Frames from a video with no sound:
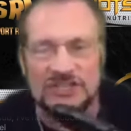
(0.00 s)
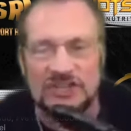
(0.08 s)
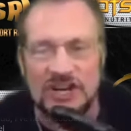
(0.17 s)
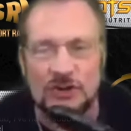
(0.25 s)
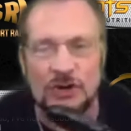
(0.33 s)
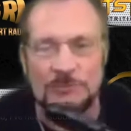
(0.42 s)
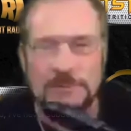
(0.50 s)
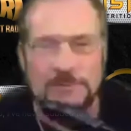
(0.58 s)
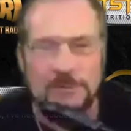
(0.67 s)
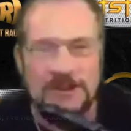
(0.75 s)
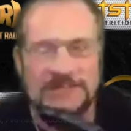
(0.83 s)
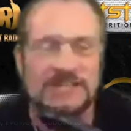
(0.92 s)
jerk
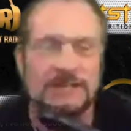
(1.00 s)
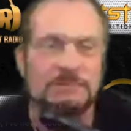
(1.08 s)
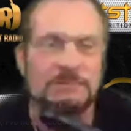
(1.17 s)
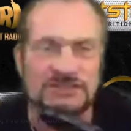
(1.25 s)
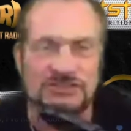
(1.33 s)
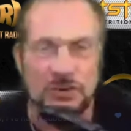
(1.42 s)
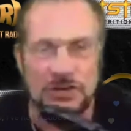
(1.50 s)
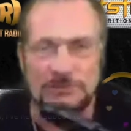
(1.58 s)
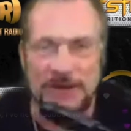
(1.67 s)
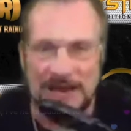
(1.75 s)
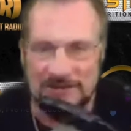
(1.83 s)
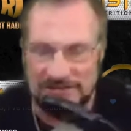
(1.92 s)
off before I did my
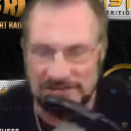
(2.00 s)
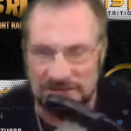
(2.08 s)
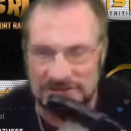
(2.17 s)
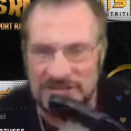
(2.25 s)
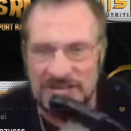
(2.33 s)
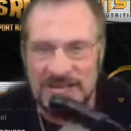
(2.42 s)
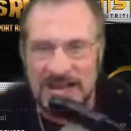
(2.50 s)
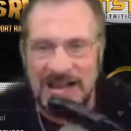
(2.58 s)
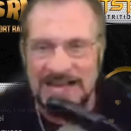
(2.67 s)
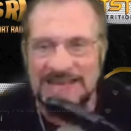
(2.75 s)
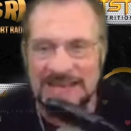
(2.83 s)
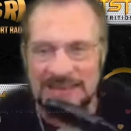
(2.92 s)
song parody because